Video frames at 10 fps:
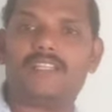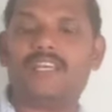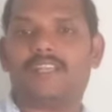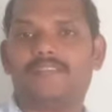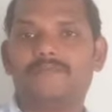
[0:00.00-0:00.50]

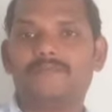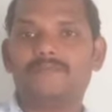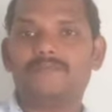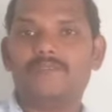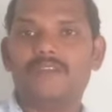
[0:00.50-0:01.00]
there.
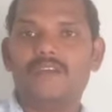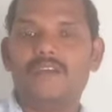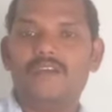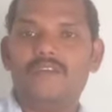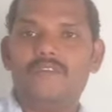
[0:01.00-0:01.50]

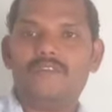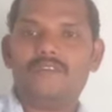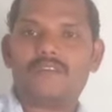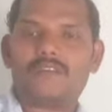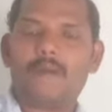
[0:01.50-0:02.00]

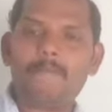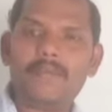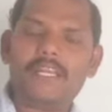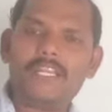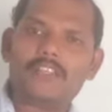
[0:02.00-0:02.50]

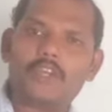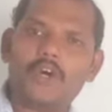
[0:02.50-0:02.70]
Completely